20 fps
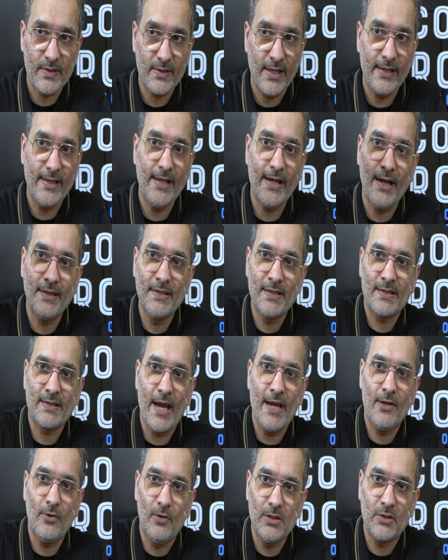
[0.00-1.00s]
that the other
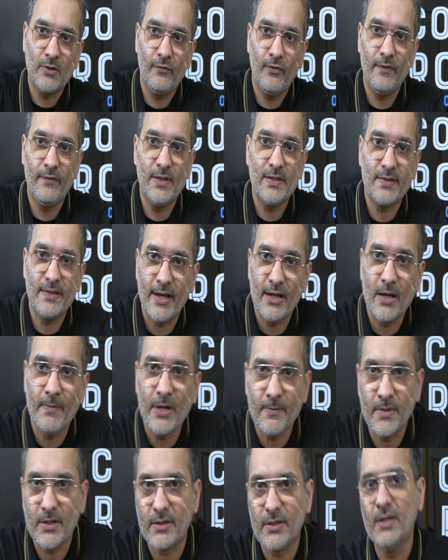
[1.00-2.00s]
side also fulfills their
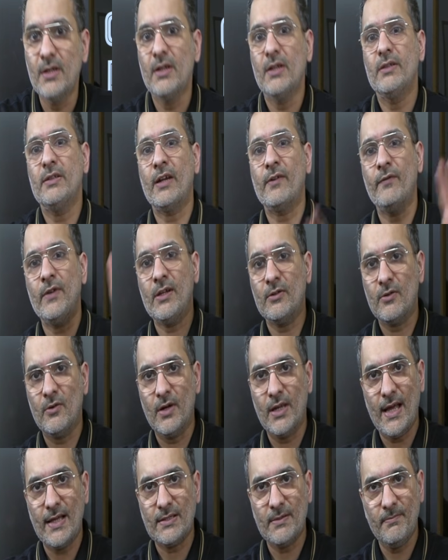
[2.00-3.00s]
commitment. That we can
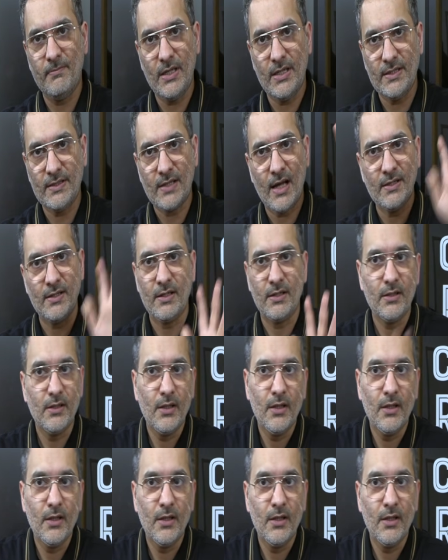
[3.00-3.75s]
call as a mini sadhana.